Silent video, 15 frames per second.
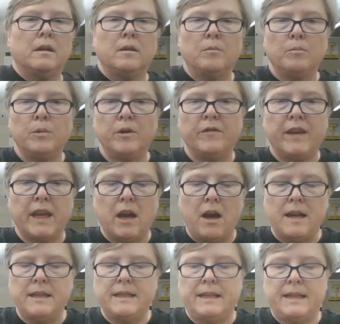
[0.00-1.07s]
Moving
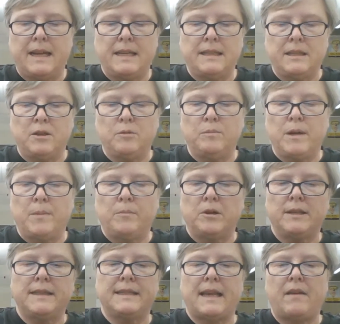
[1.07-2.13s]
on to test tube number
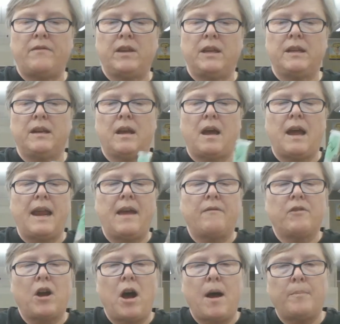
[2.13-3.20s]
7, I
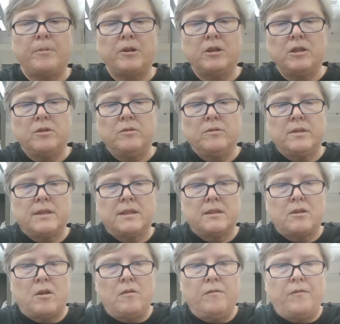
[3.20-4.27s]
have copper 2
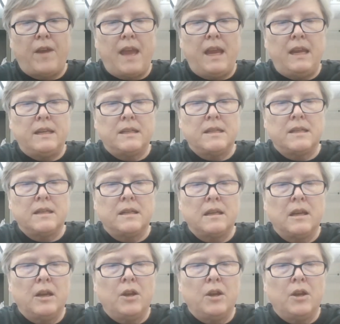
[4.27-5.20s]
sulfate,